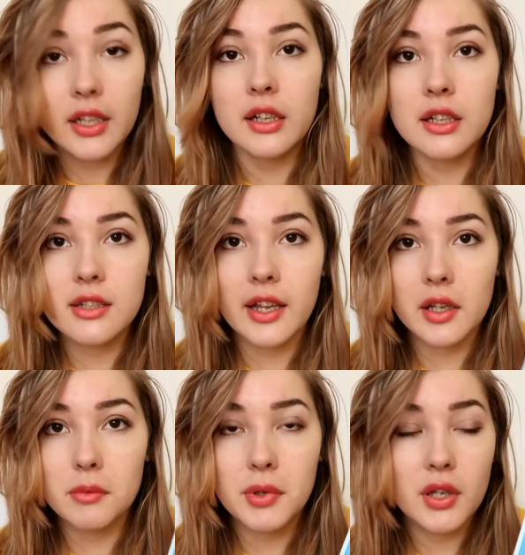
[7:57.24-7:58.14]
It's like
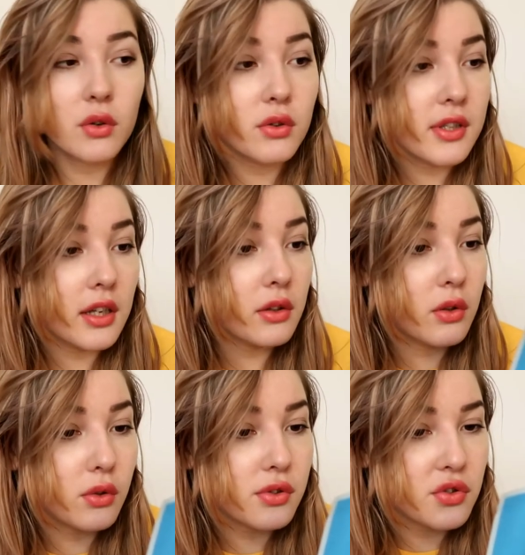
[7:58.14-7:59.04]
a
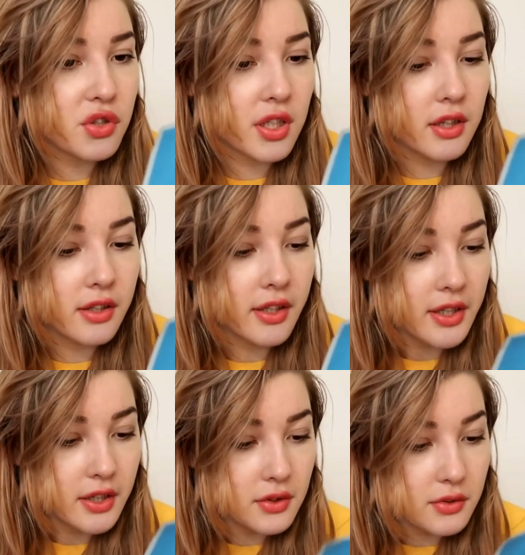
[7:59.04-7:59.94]
biocellulose sheet,
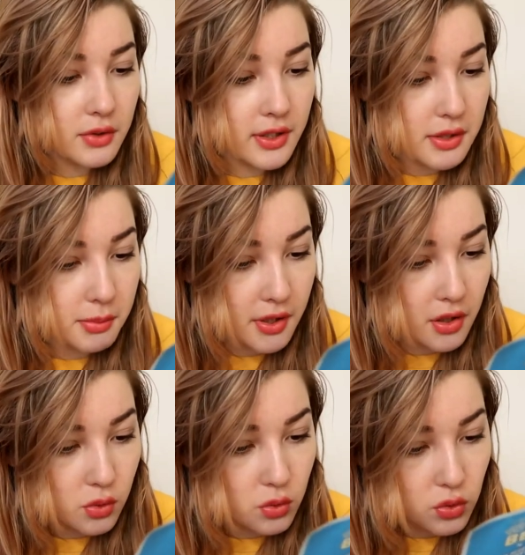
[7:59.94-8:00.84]
so that's pretty
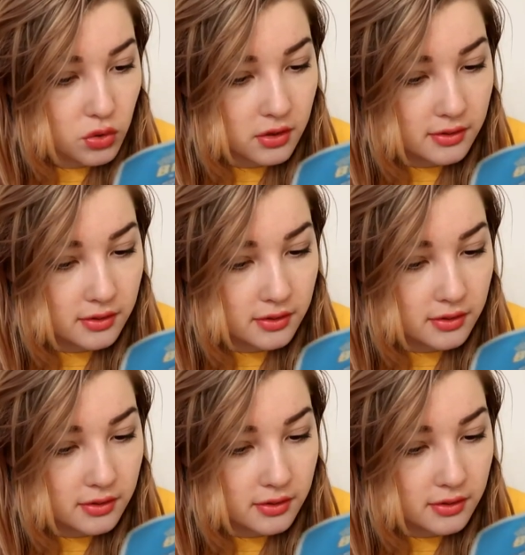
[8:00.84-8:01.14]
cool.